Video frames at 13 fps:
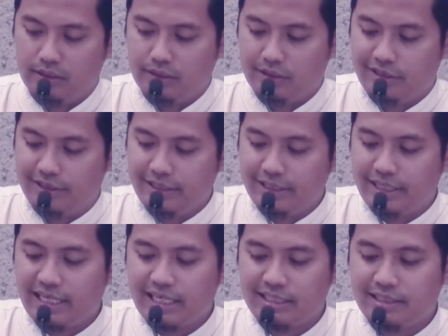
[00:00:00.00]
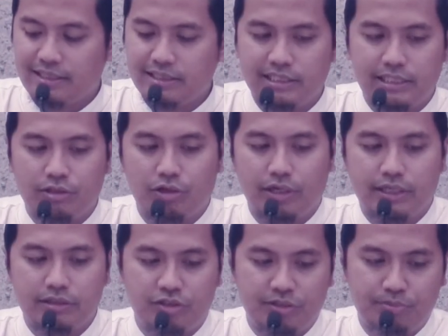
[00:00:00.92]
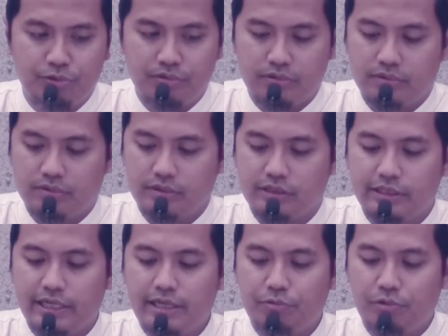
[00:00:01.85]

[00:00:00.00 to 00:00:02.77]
key characteristic or attribute that we